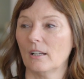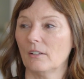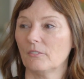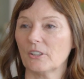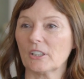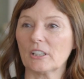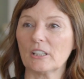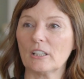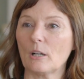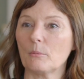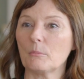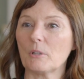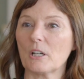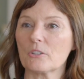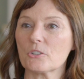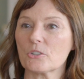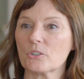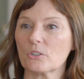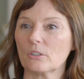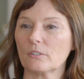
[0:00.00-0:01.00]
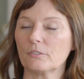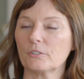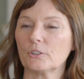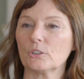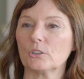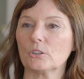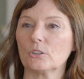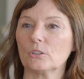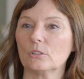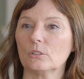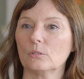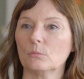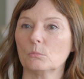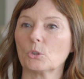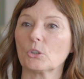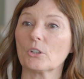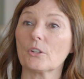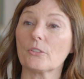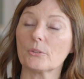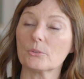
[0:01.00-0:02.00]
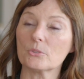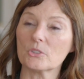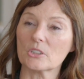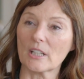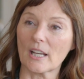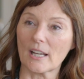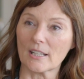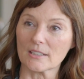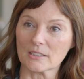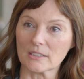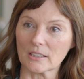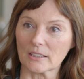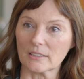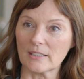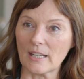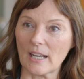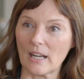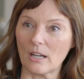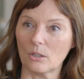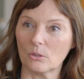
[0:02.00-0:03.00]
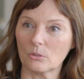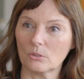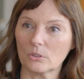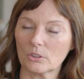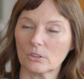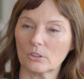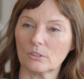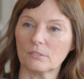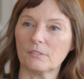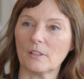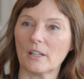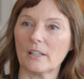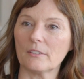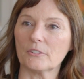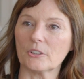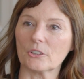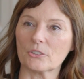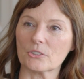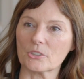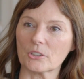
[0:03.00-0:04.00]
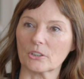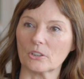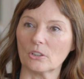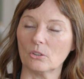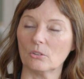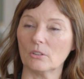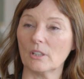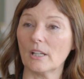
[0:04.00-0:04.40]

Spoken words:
Vickey, I'm not sure if you're more enthusiastic now or 5 years ago.